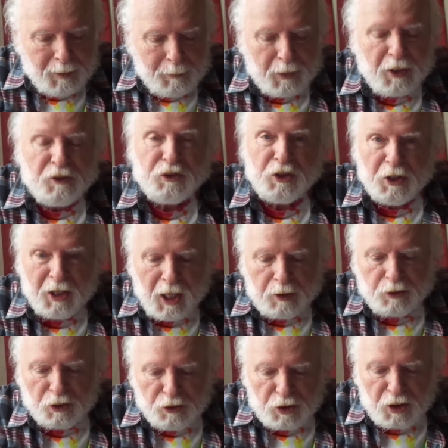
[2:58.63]
Because they're
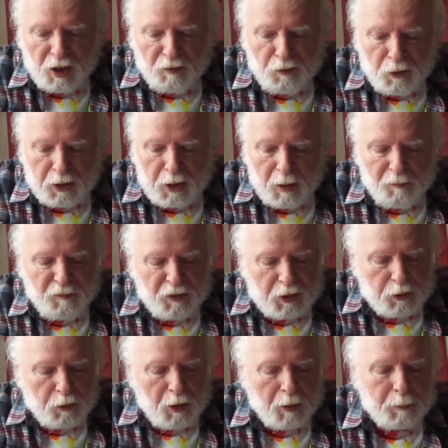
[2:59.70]
not just covering up for
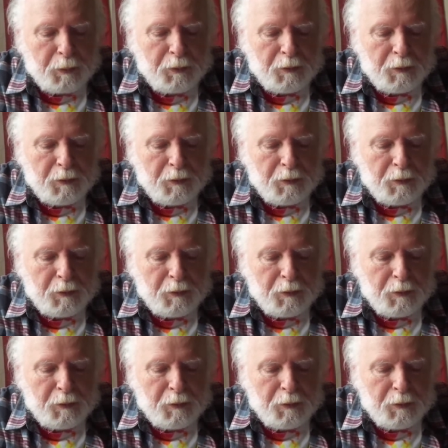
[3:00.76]
Trump.